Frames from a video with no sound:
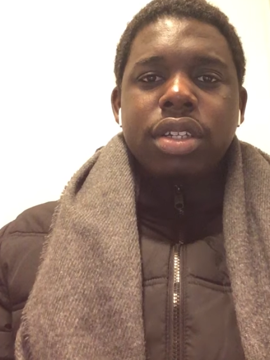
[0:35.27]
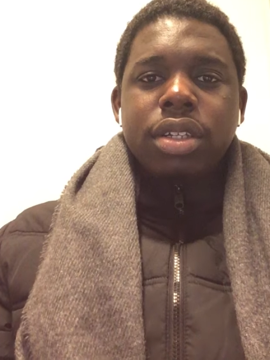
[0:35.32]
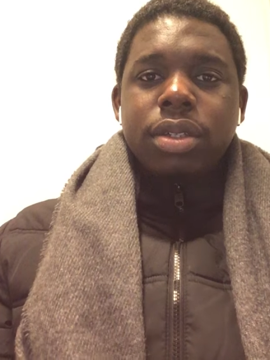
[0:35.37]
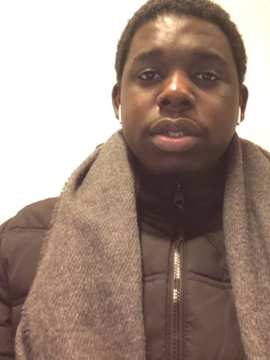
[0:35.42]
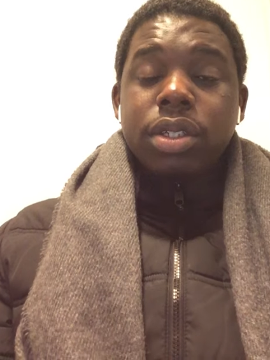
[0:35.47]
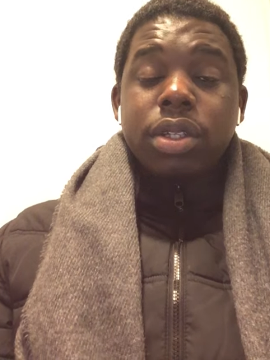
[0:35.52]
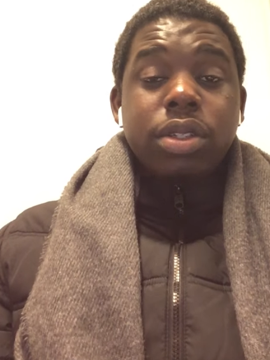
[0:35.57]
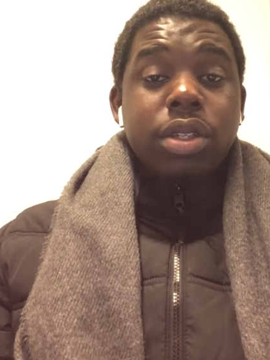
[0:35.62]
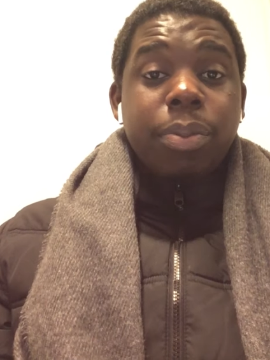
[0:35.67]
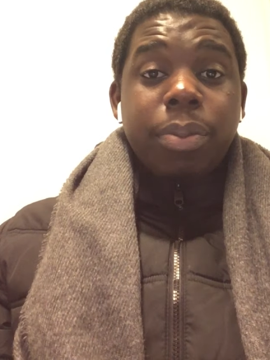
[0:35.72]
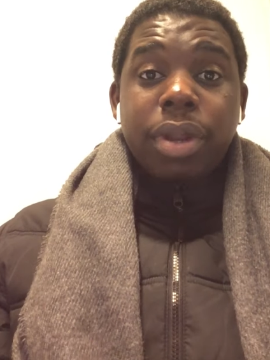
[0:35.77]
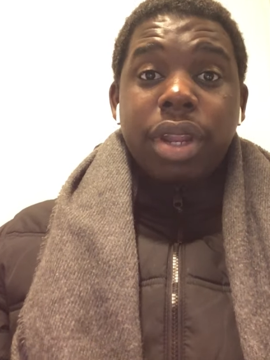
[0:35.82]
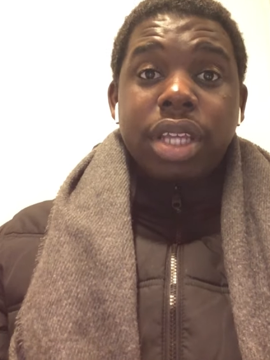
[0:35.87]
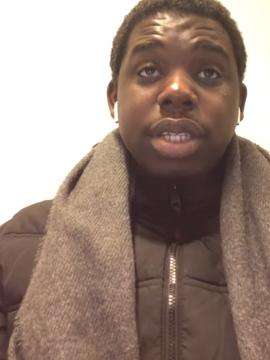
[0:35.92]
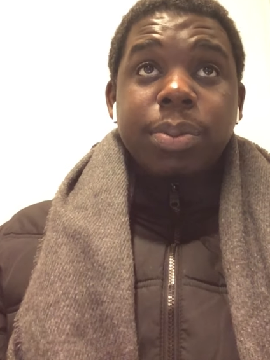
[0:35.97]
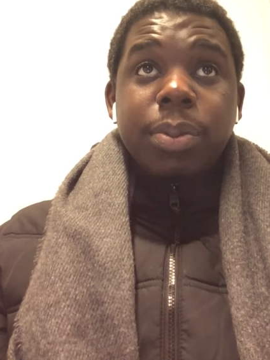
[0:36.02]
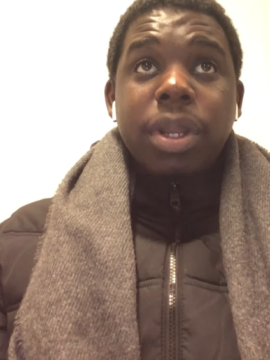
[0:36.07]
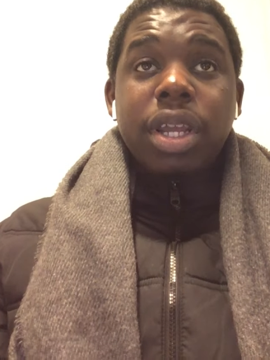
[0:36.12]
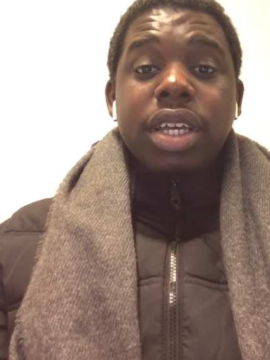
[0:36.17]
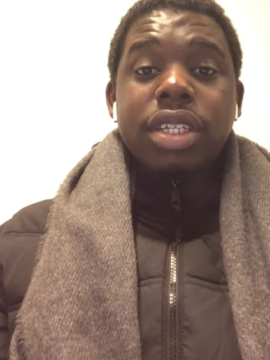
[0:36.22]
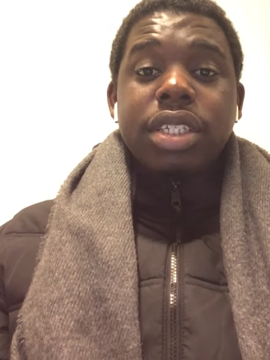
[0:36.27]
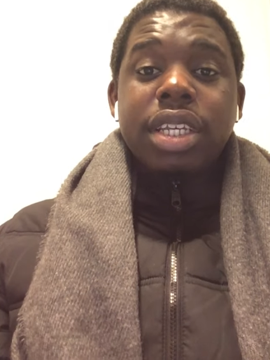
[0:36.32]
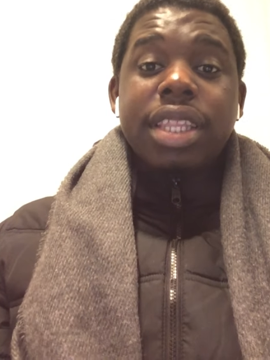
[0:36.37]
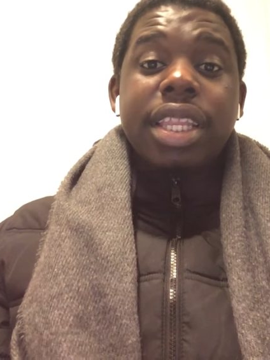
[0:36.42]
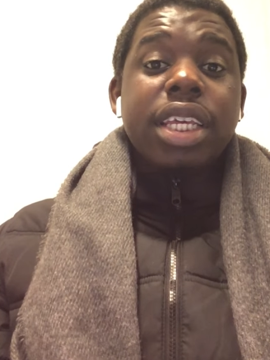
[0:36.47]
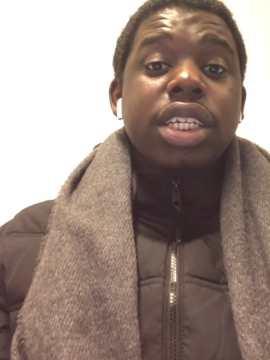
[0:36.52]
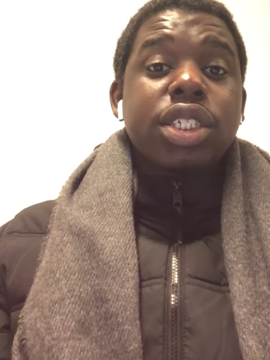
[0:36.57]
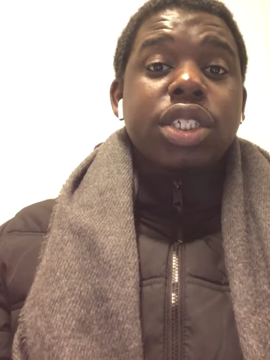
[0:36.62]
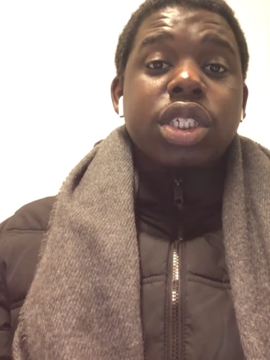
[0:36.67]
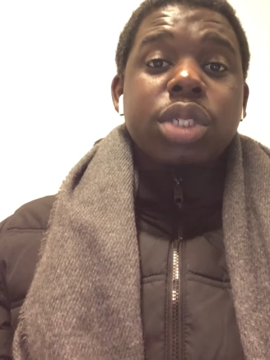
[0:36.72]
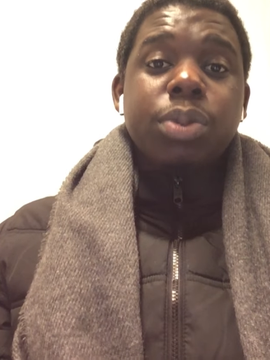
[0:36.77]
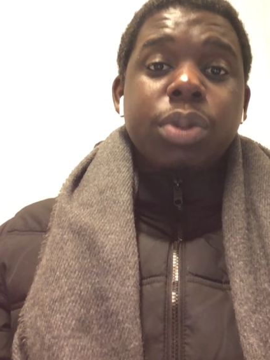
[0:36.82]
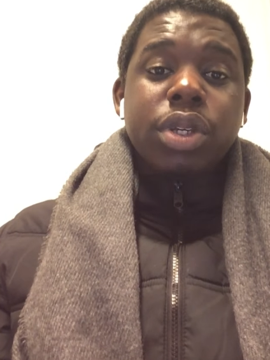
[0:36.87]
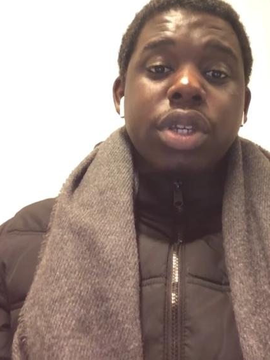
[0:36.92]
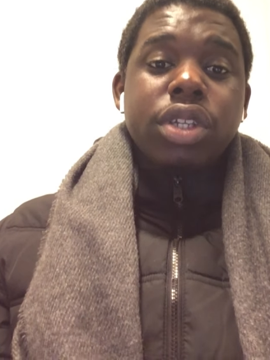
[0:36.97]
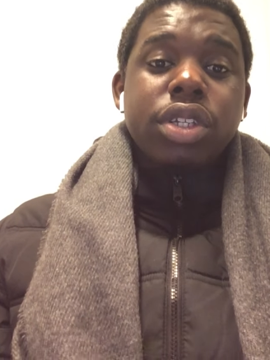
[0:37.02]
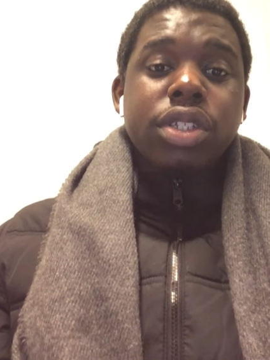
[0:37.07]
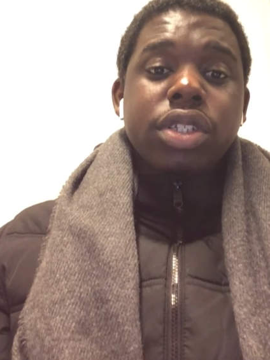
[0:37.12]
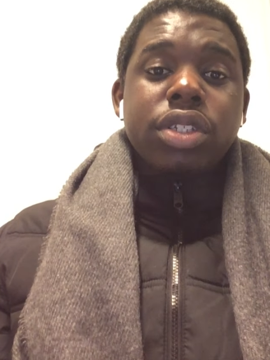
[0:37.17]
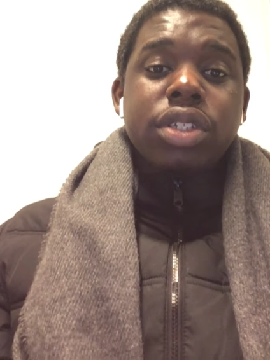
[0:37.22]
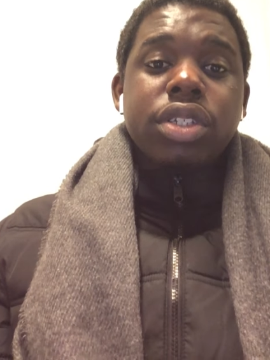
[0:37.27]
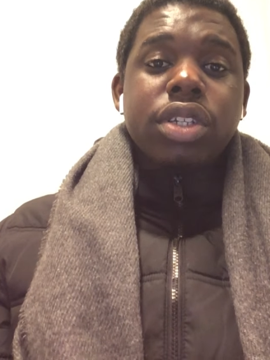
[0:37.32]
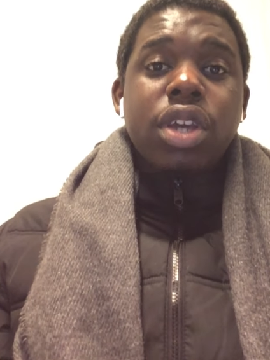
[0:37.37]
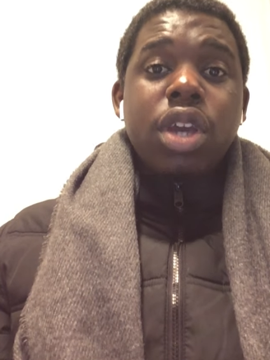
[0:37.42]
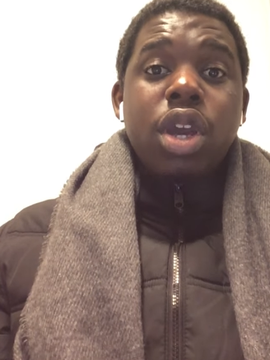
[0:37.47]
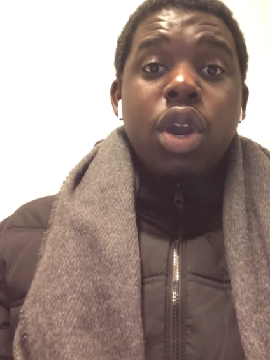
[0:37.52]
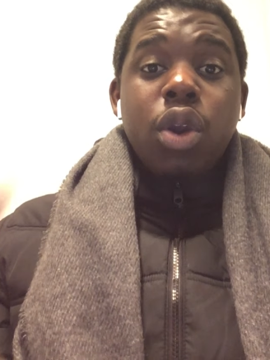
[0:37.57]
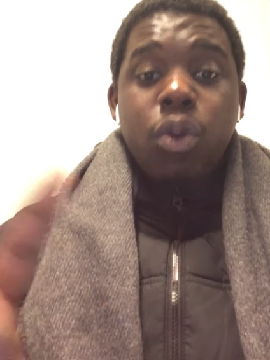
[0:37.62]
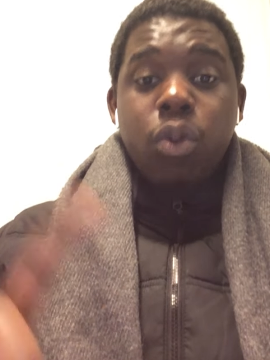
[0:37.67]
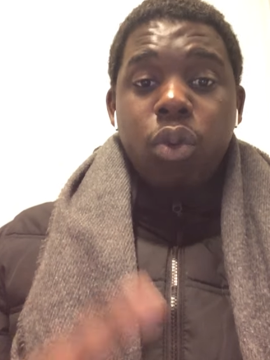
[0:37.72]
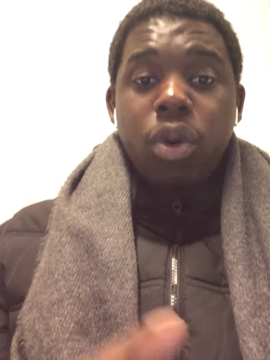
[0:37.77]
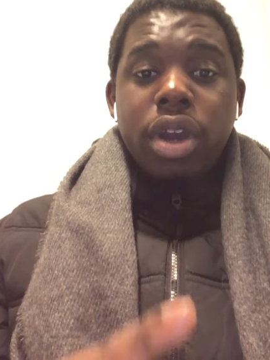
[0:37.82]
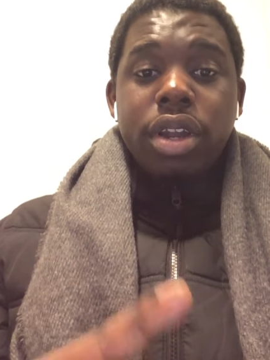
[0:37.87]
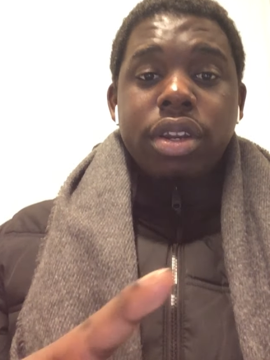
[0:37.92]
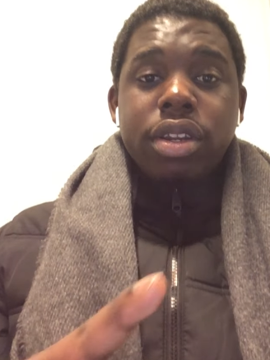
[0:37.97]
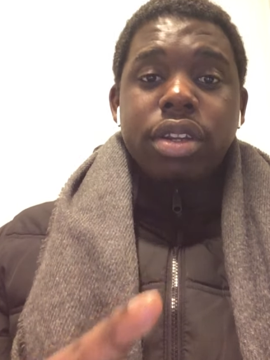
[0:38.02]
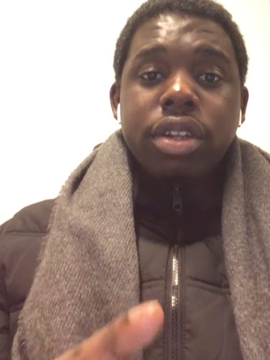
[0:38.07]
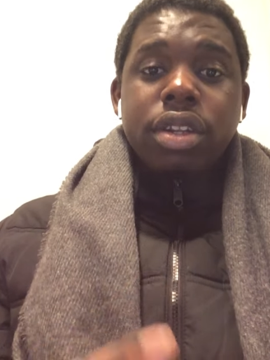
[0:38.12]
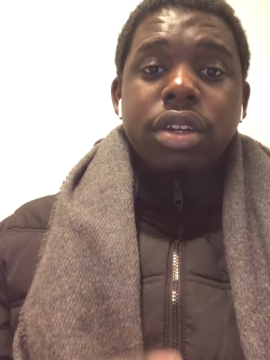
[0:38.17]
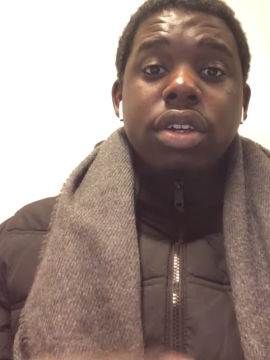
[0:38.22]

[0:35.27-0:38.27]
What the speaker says: So it's a plus plus, and that's just because one